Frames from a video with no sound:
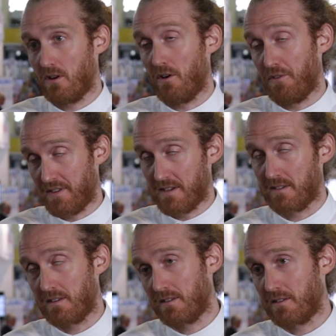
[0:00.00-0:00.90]
of
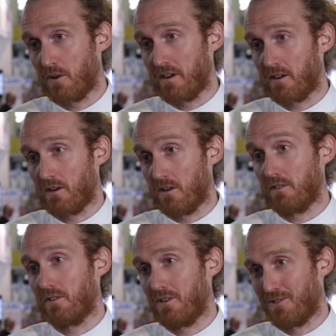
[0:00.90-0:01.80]
things is going
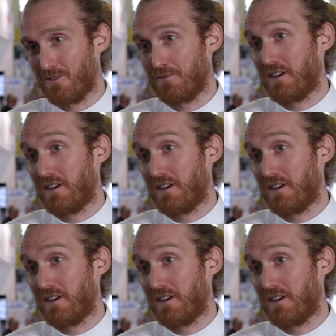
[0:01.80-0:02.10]
on